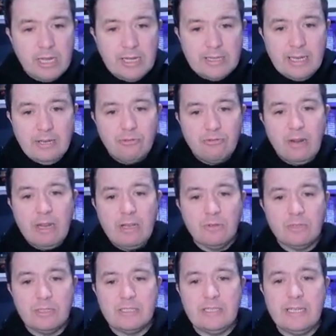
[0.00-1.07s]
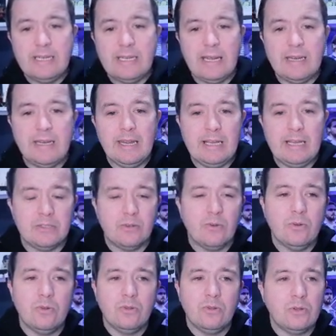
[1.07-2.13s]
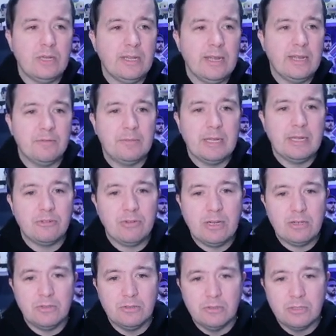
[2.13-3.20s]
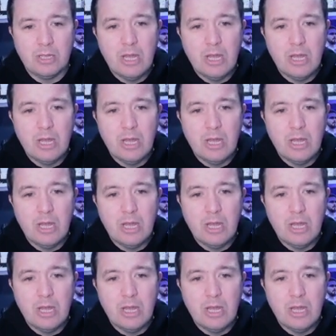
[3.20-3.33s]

Deniss Rakels is in, and that is unlucky there from Deniss Rakels.